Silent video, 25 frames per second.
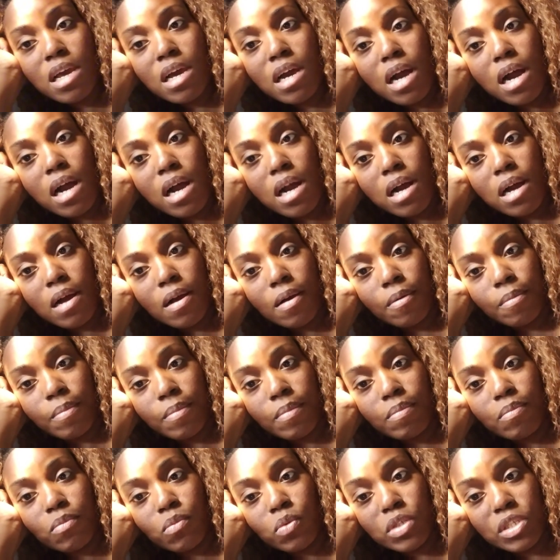um,
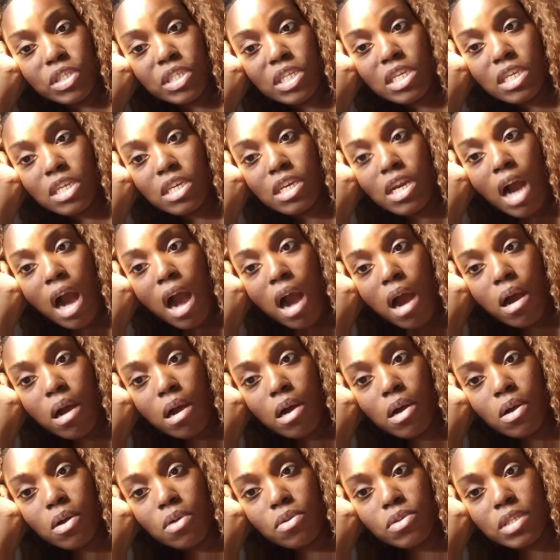receive
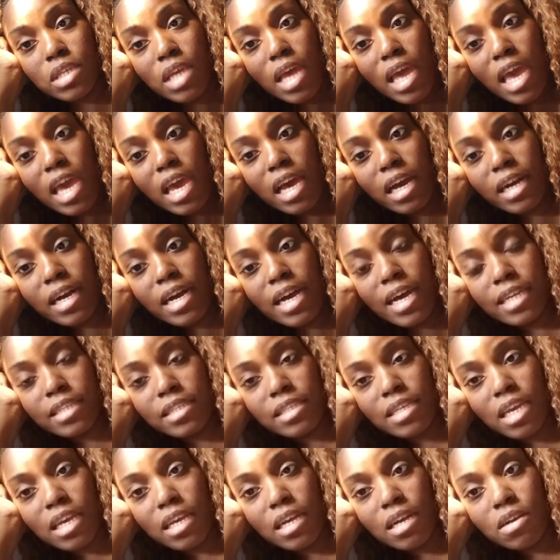calls and have
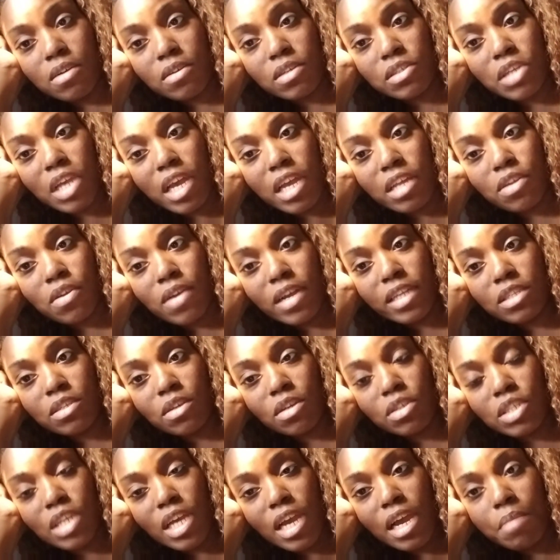contact on because y'all know I
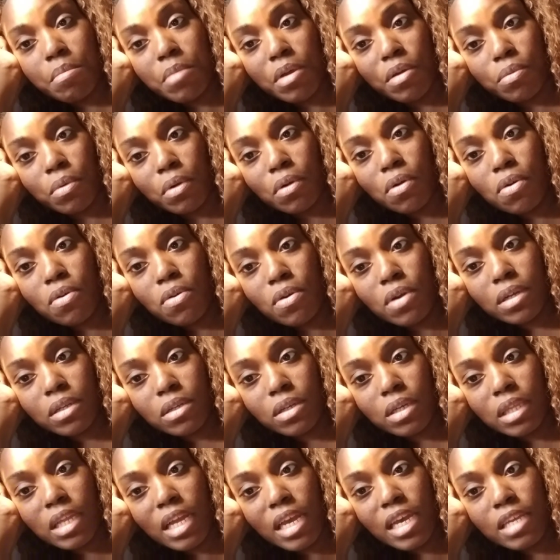told y'all I've been recording
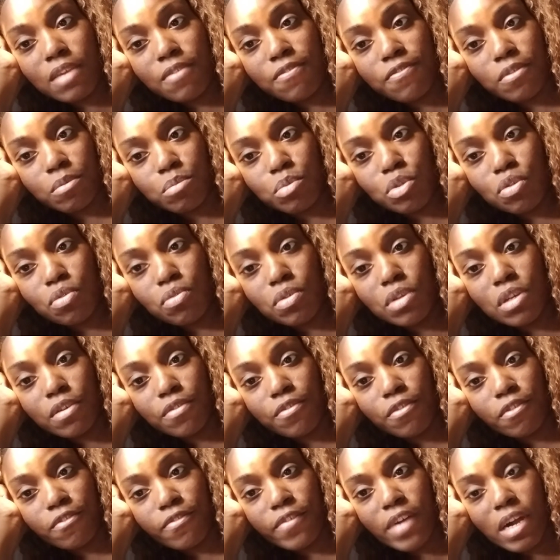a lady from two
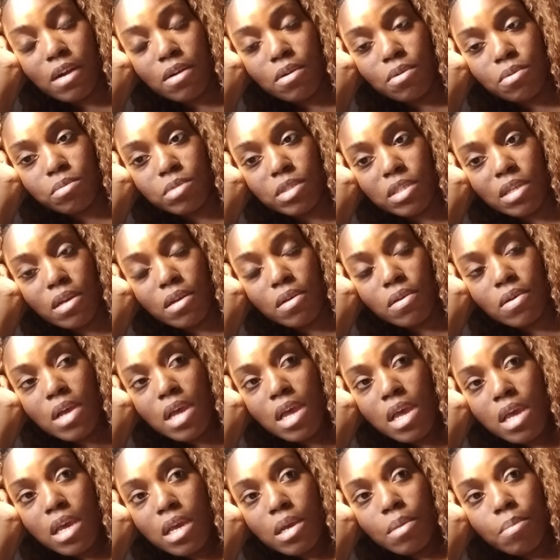different phones. So,
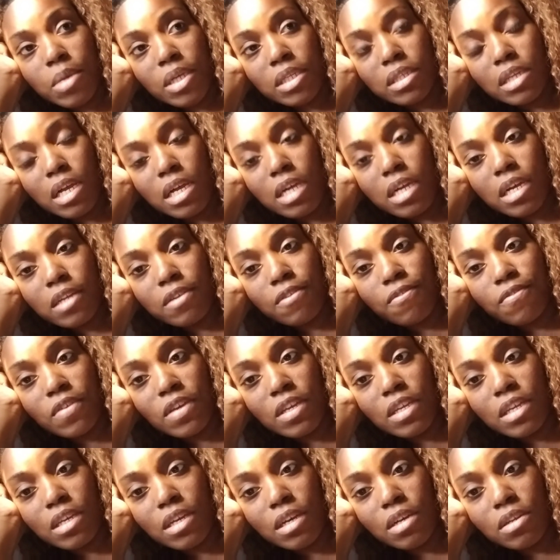but the other
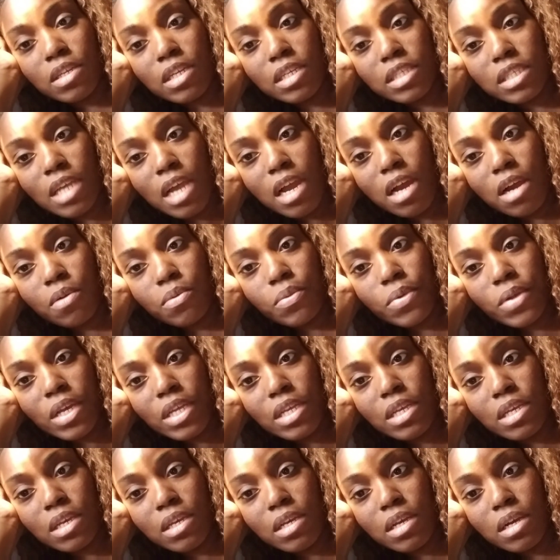video that's
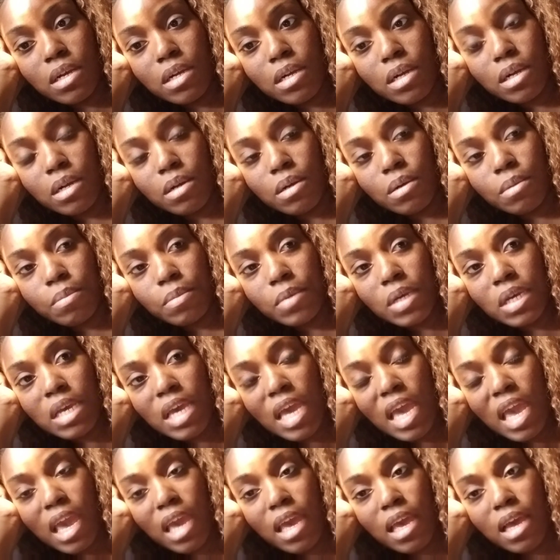already um,
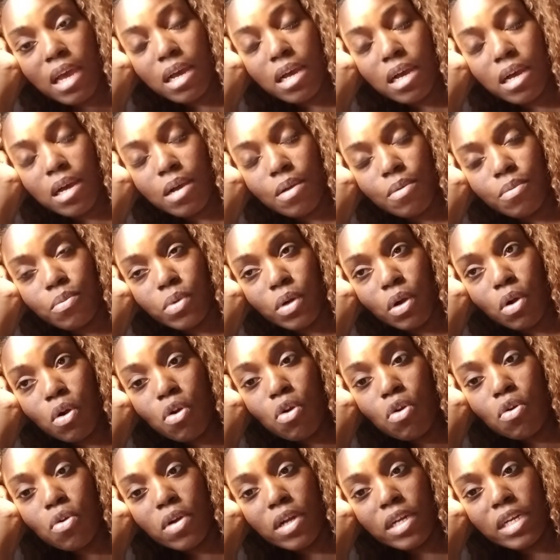it, um,
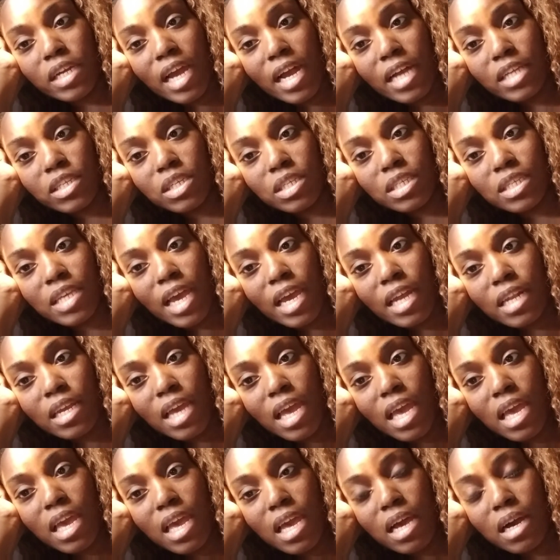recorded, I just got to
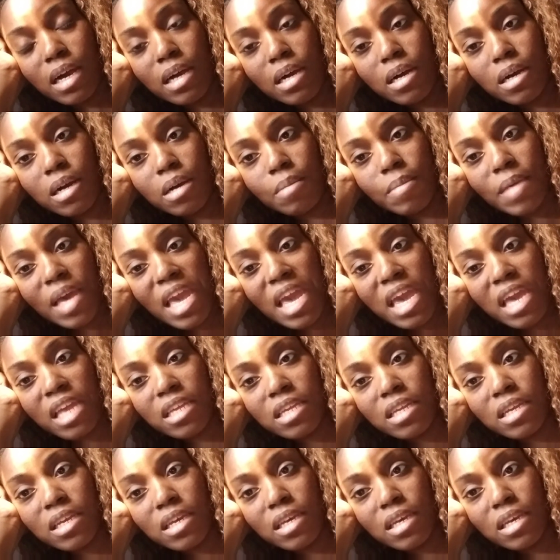um,
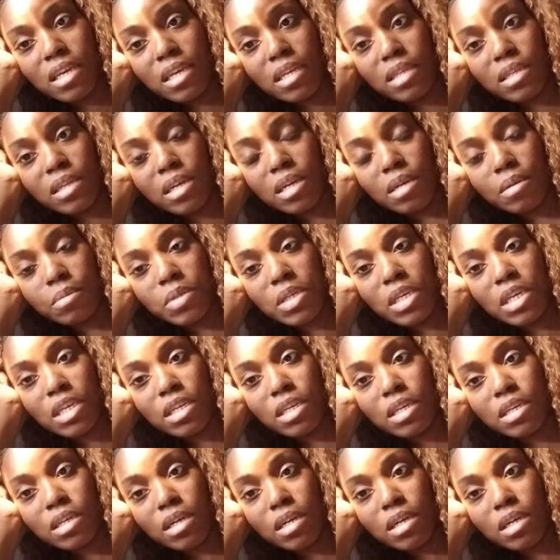edit it and uh, get it